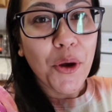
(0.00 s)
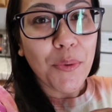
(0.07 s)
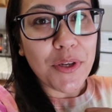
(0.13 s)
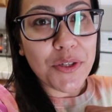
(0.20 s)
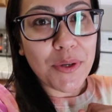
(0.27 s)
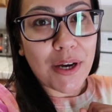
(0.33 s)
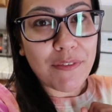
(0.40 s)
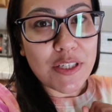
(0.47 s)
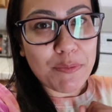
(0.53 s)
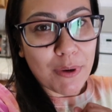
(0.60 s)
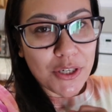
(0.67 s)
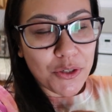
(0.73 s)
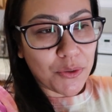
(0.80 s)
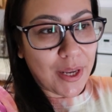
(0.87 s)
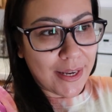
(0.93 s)
We do have a
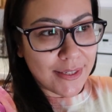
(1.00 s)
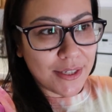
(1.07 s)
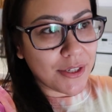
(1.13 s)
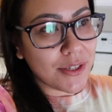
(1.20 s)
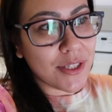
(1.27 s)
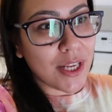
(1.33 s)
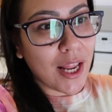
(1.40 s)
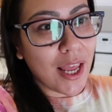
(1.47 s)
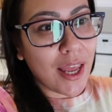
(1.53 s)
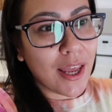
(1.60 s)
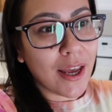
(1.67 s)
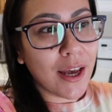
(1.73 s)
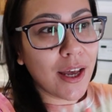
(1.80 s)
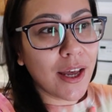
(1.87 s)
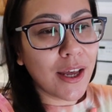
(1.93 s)
special guest here
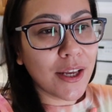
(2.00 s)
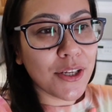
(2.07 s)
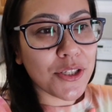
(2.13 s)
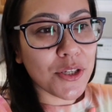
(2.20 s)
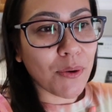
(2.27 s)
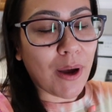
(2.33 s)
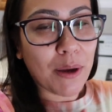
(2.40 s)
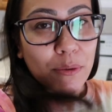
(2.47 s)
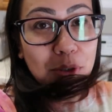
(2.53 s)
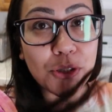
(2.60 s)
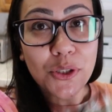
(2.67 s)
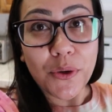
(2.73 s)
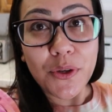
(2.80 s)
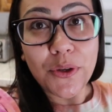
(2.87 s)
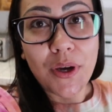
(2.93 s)
today, so I will
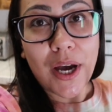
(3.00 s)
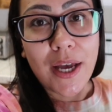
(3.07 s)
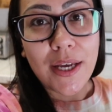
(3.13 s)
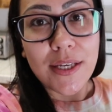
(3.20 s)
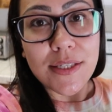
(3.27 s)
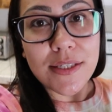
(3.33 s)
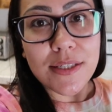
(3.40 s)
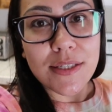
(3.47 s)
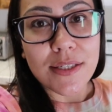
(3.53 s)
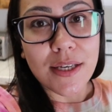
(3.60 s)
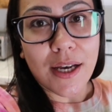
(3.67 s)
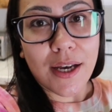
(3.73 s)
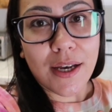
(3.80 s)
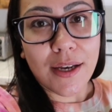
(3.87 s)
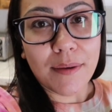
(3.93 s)
show you guys
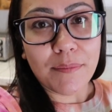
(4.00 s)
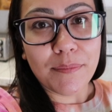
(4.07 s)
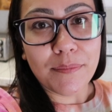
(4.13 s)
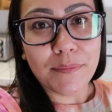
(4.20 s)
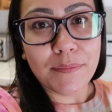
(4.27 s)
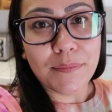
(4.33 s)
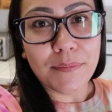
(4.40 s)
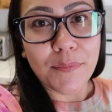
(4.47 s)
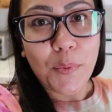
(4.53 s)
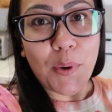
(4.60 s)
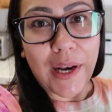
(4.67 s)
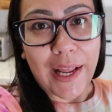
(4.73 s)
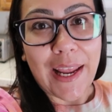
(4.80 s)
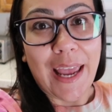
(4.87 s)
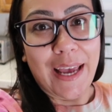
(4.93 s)

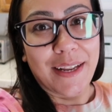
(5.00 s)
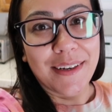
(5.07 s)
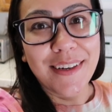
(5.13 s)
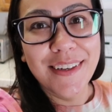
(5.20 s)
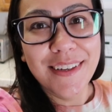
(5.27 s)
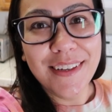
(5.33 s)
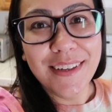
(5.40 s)
when I can.